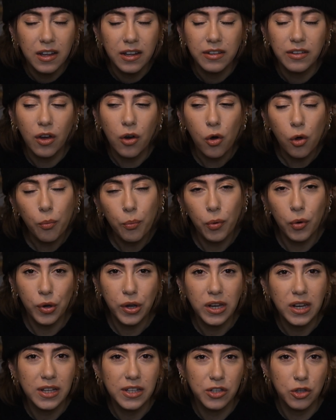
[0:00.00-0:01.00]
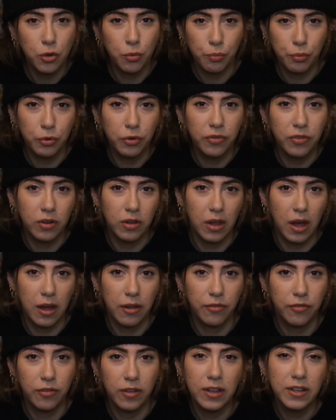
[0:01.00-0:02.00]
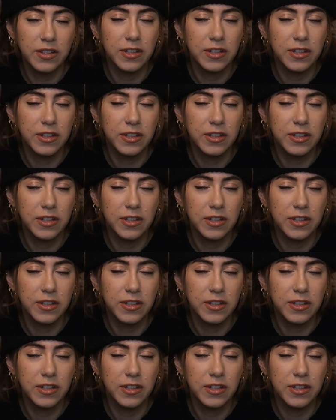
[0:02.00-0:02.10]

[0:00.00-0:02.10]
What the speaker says: the whole point is to improve your life in